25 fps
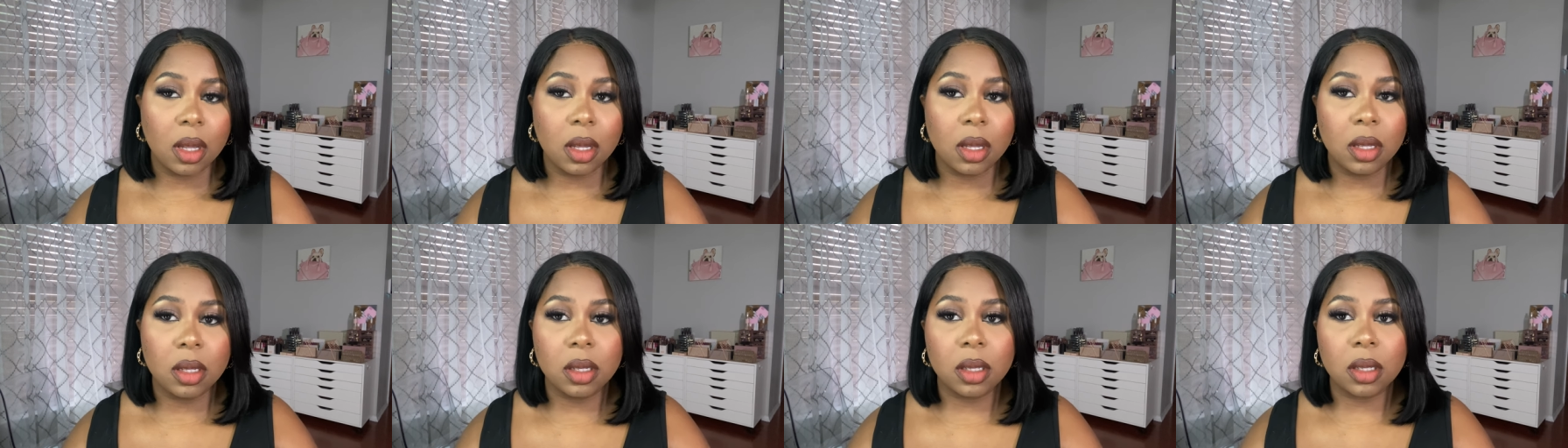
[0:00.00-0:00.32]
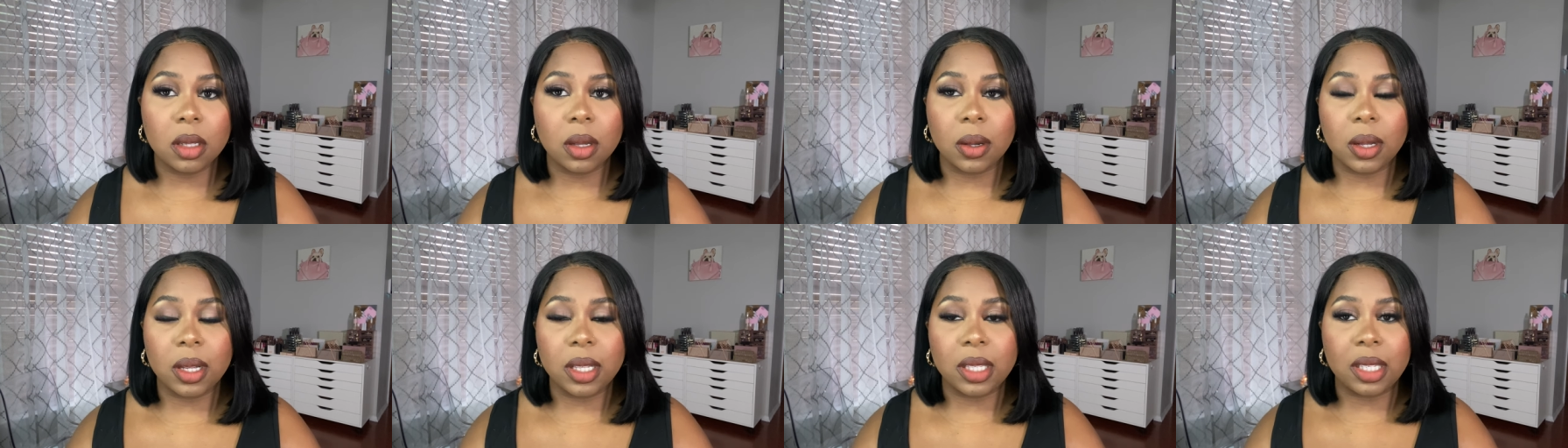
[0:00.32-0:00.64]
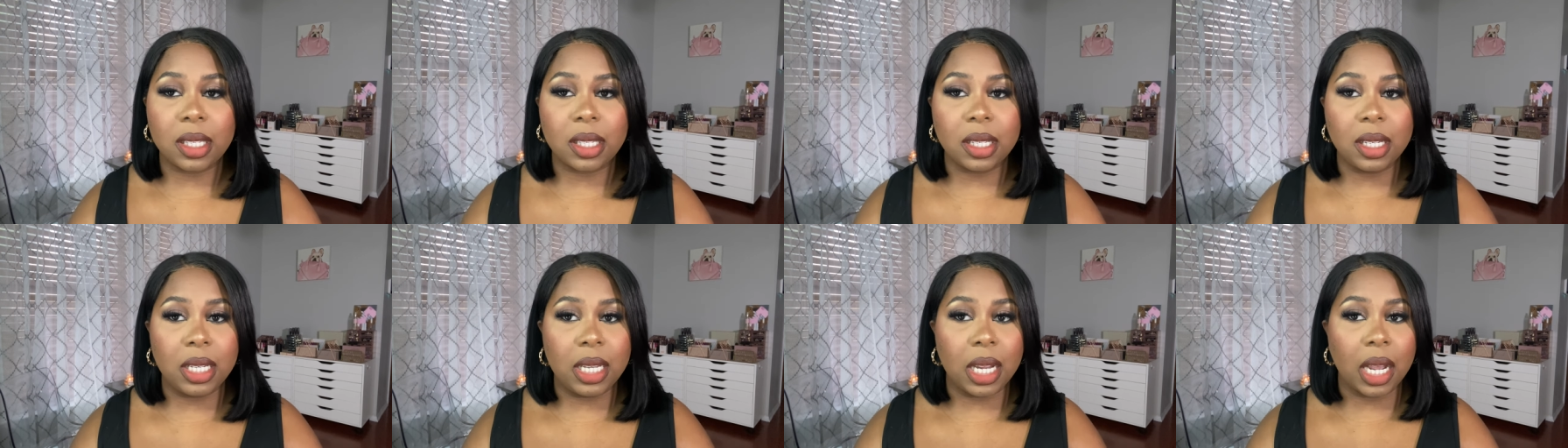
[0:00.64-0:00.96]
So it's
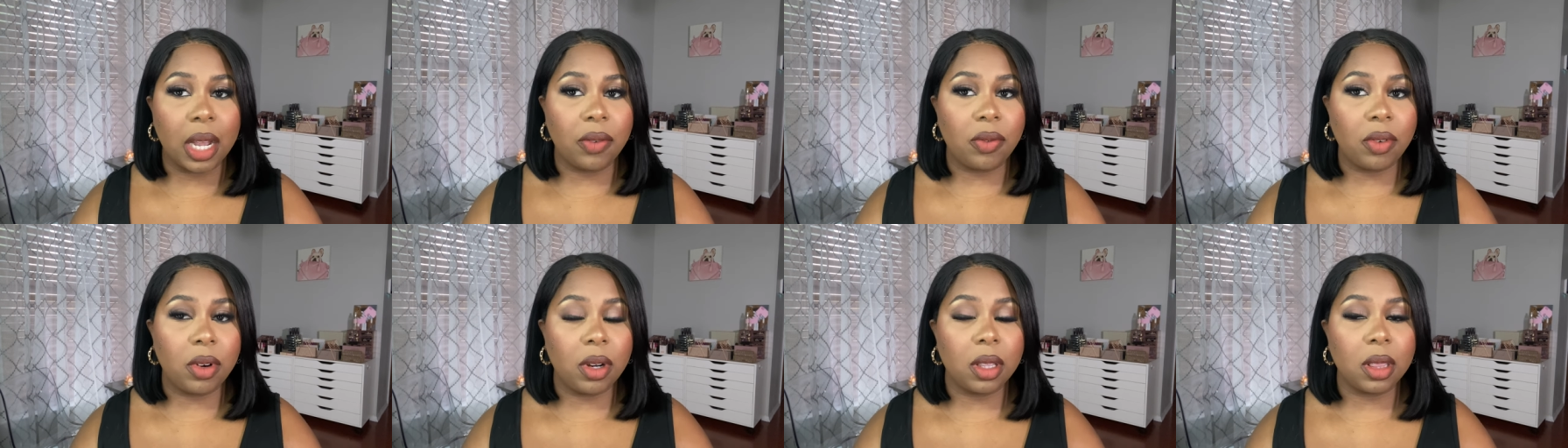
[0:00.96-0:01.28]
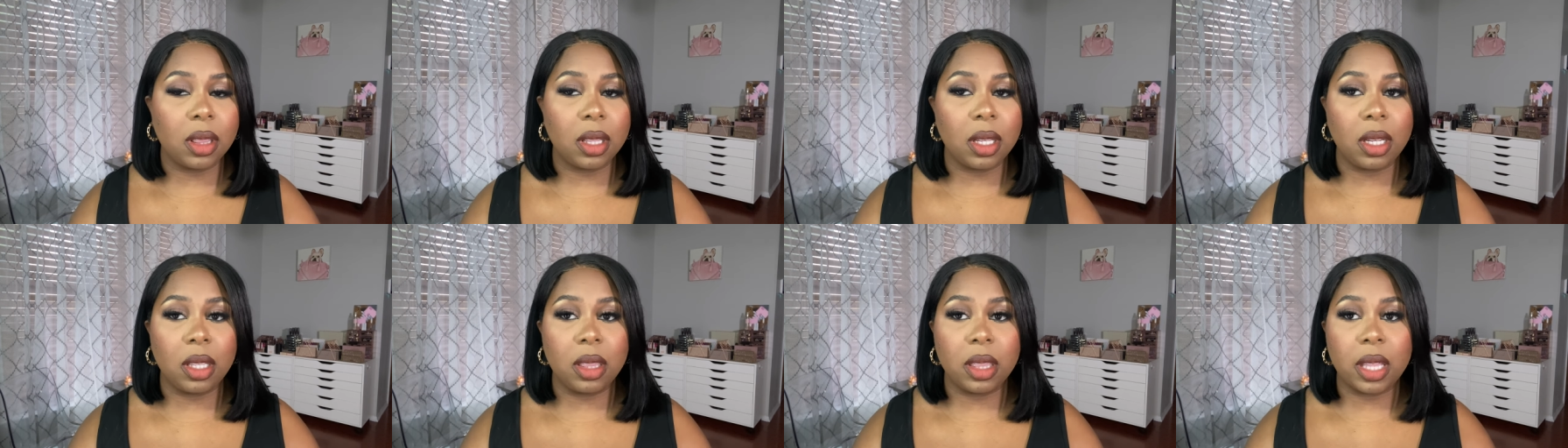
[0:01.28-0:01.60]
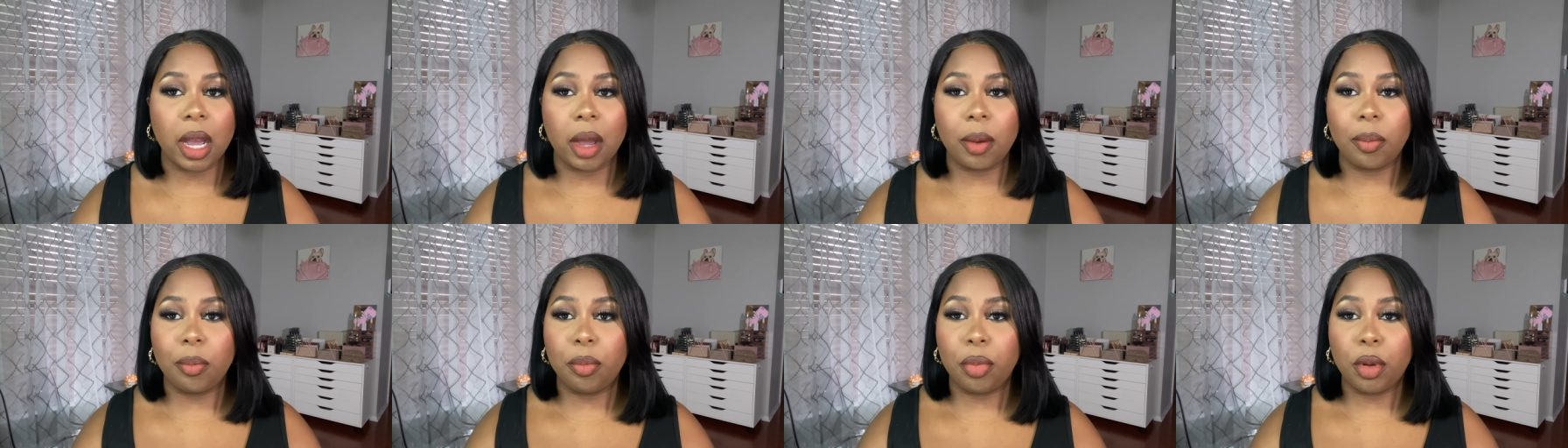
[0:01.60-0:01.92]
definitely
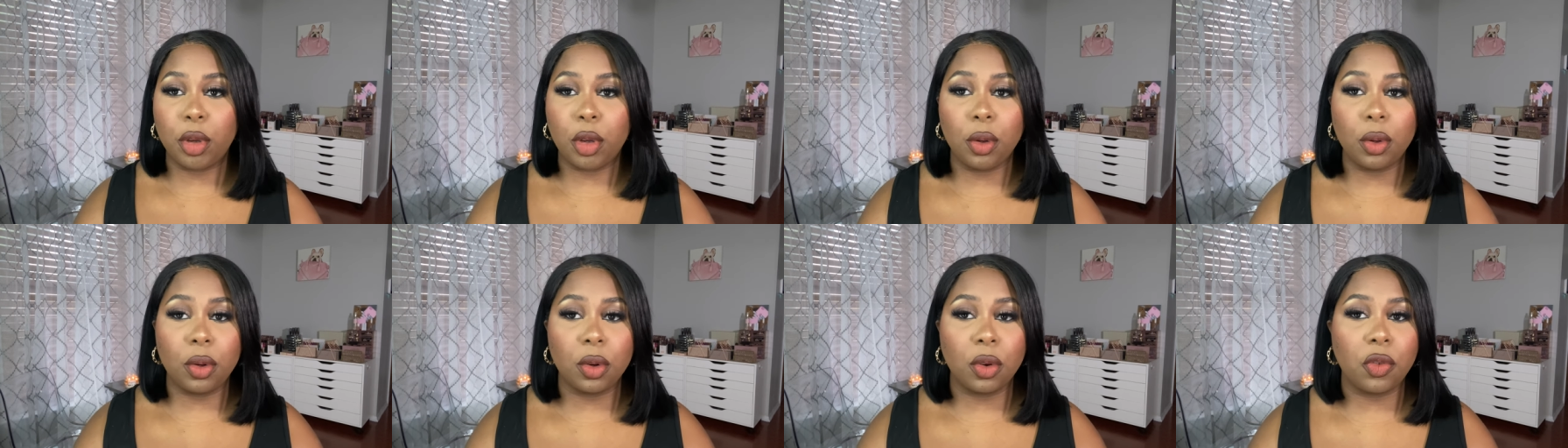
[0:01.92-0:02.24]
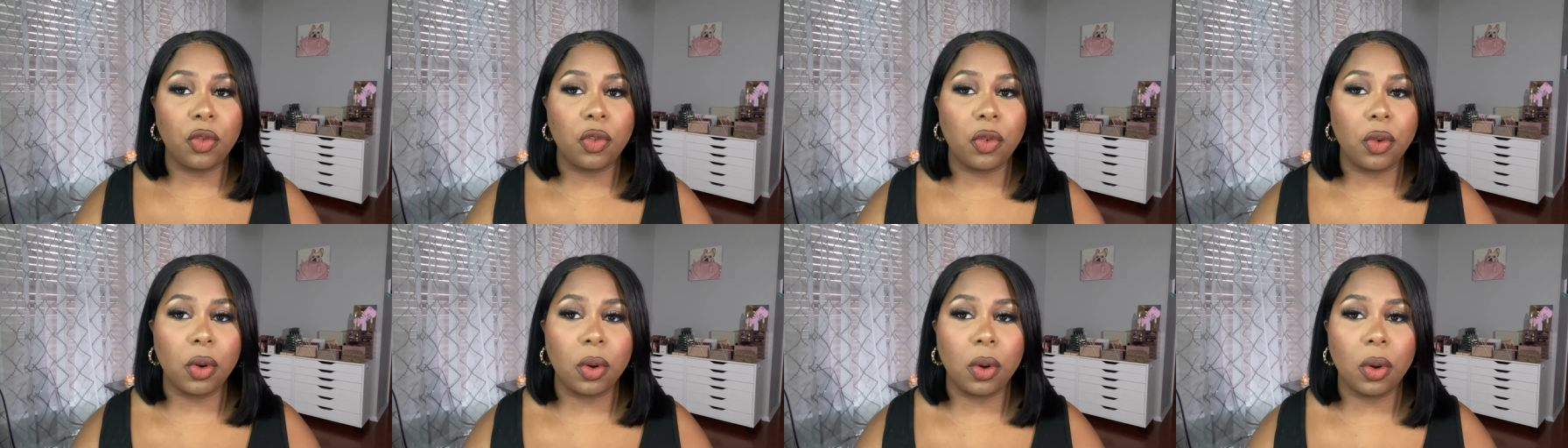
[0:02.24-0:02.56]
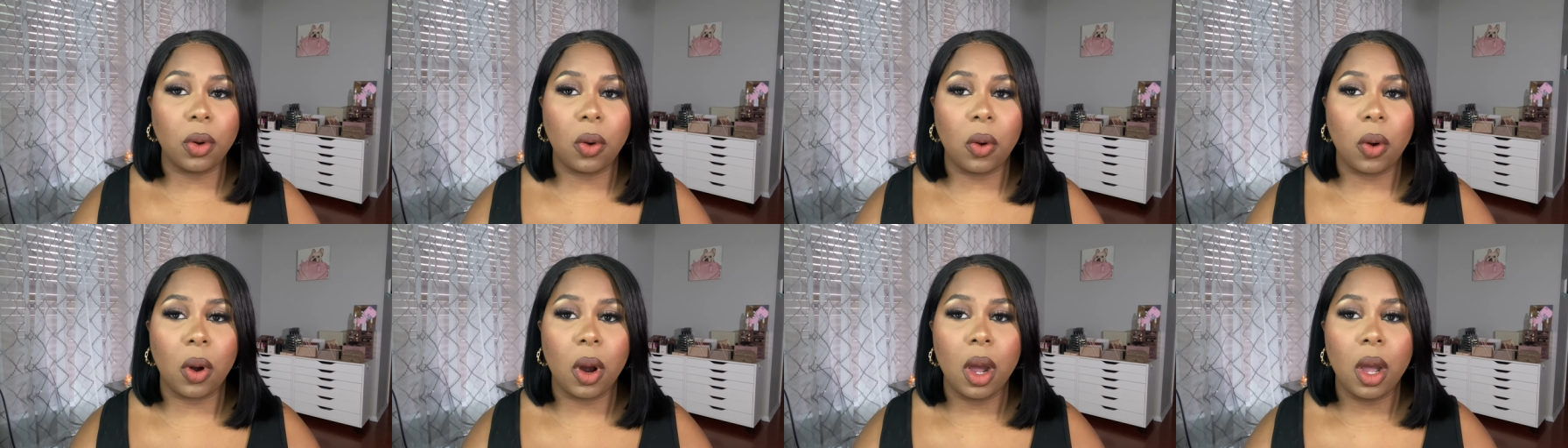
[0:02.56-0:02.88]
that
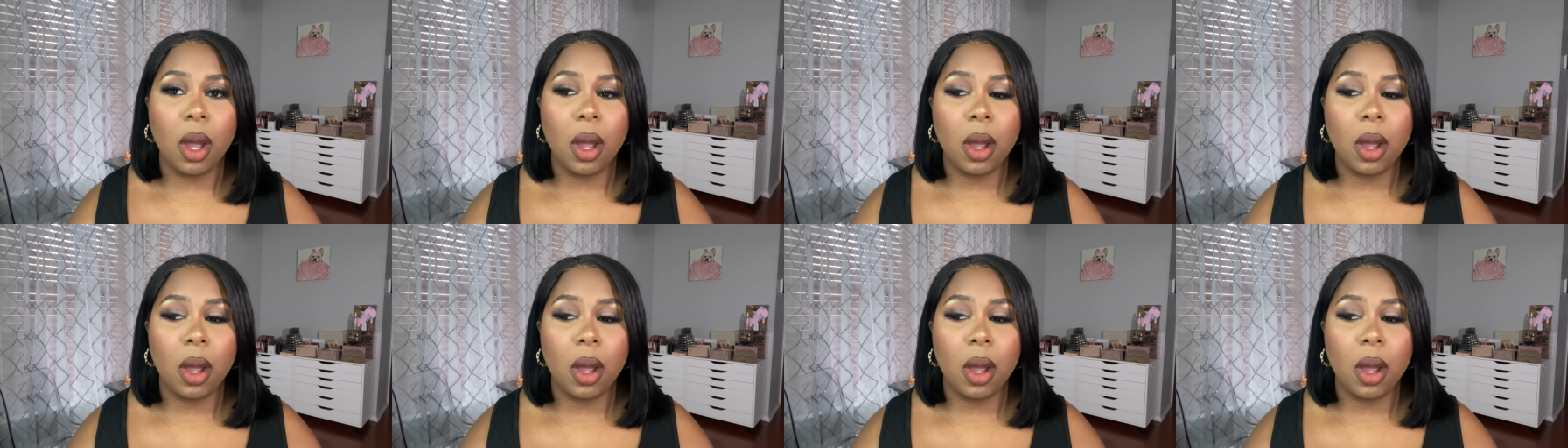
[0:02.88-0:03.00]
beautiful